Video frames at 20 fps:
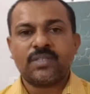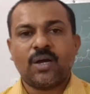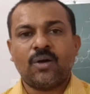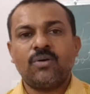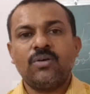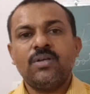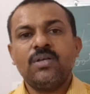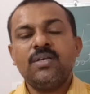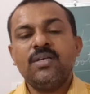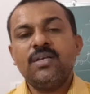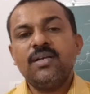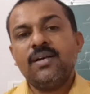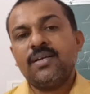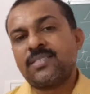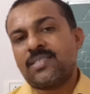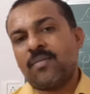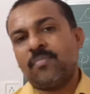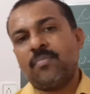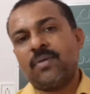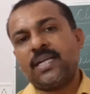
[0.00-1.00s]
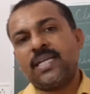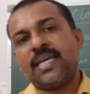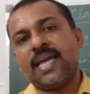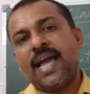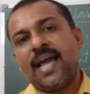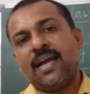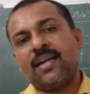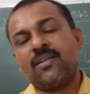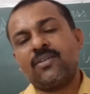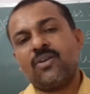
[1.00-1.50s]
Now, somebody
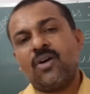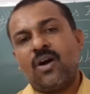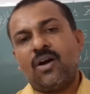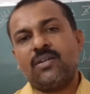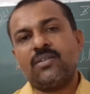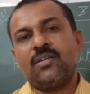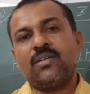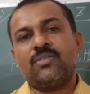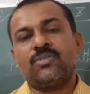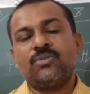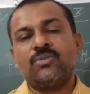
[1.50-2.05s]
had gone